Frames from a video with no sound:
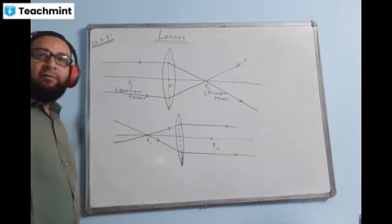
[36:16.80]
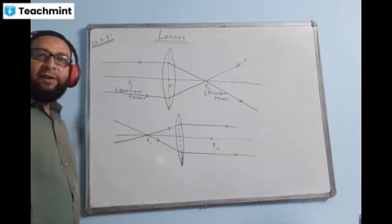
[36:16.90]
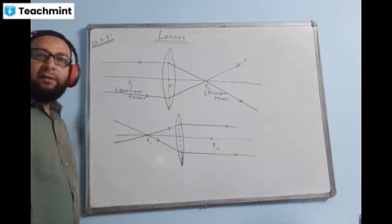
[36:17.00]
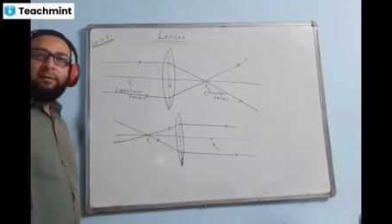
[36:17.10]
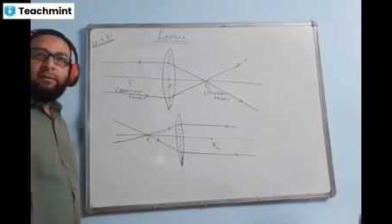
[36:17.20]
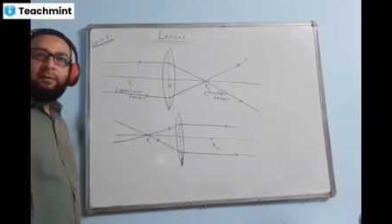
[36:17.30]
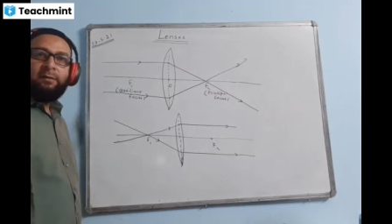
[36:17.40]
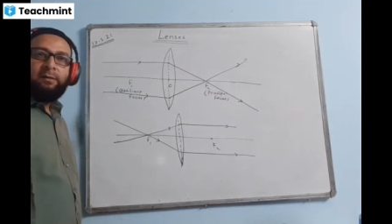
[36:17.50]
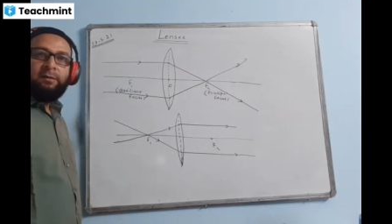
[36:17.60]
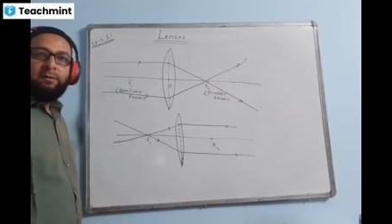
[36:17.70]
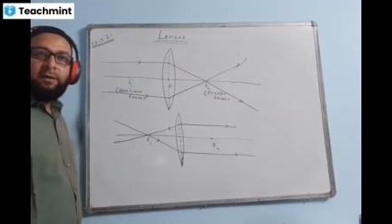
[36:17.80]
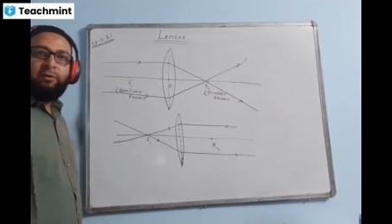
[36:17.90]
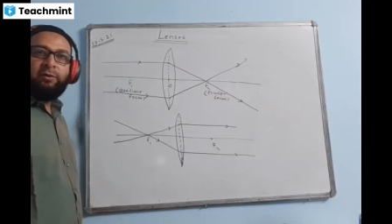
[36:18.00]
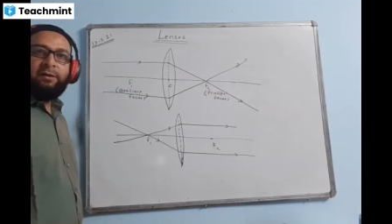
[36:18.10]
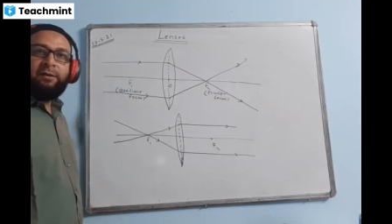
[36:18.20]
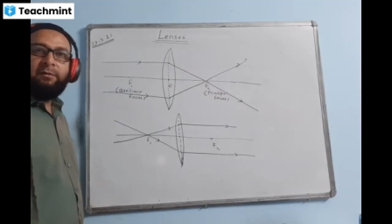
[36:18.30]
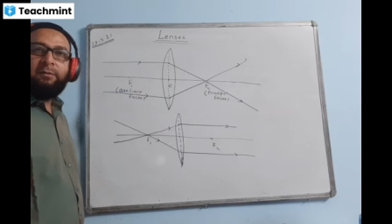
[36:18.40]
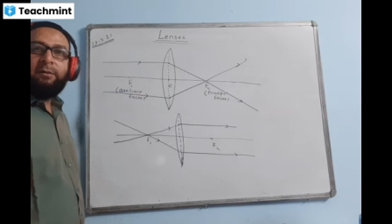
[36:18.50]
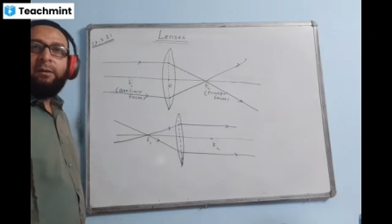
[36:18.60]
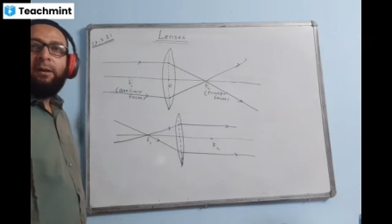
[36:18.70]
Then you can write
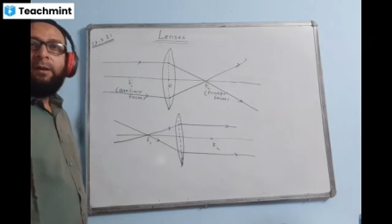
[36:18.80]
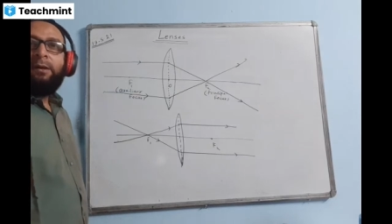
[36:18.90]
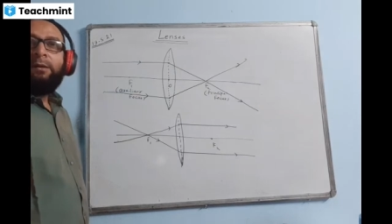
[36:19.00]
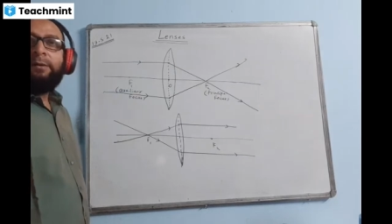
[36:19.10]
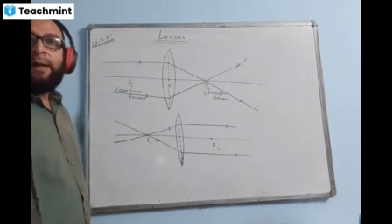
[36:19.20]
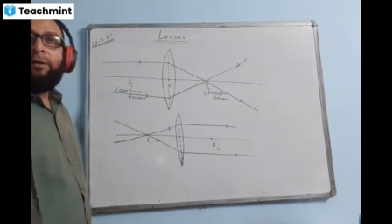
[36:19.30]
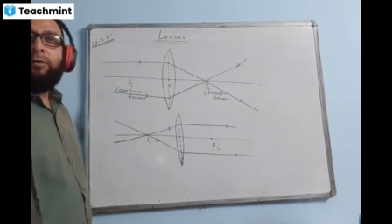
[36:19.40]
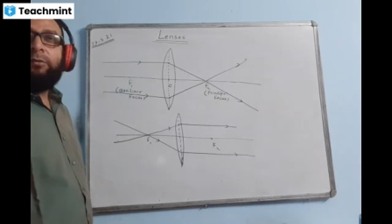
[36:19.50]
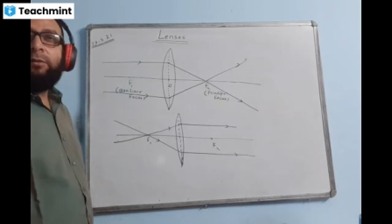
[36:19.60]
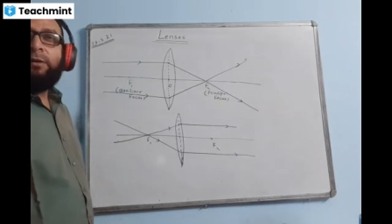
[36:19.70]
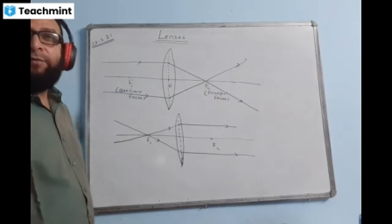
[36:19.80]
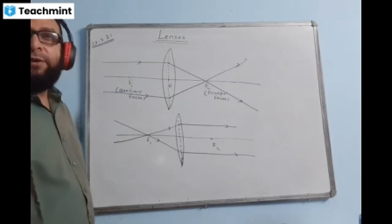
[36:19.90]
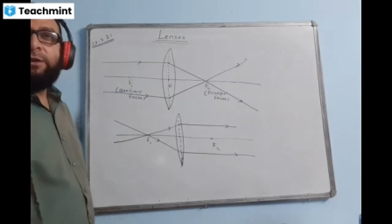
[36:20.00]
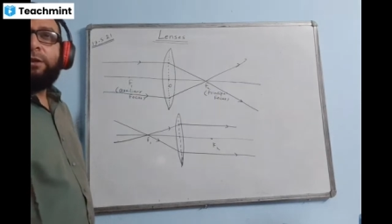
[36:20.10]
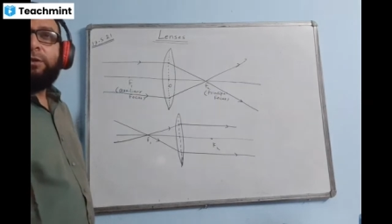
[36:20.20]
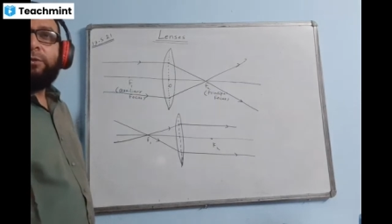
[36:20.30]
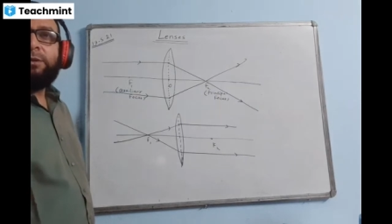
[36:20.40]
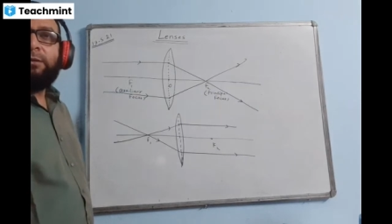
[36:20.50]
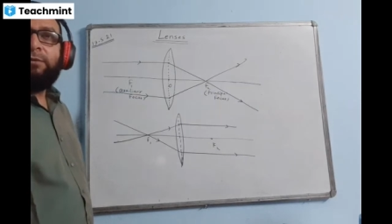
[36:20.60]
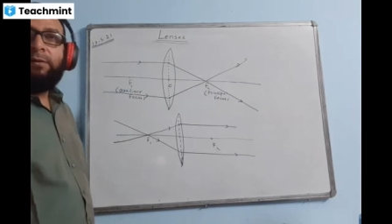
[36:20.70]
down definition yourself if you know
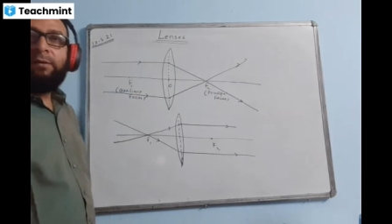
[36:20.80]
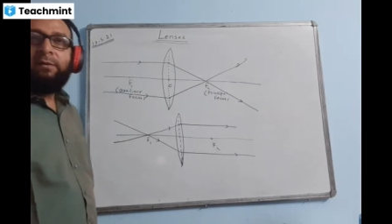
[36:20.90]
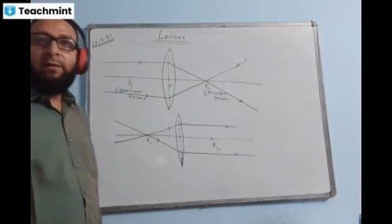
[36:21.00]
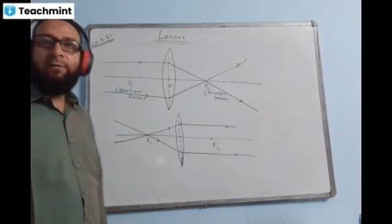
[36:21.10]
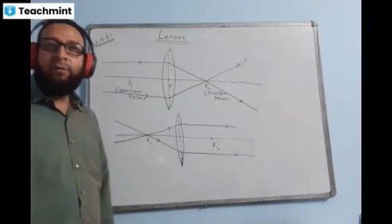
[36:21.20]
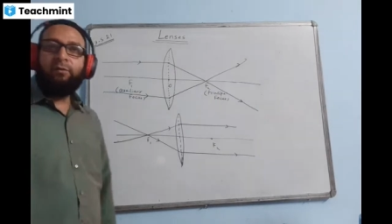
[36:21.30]
the diagram.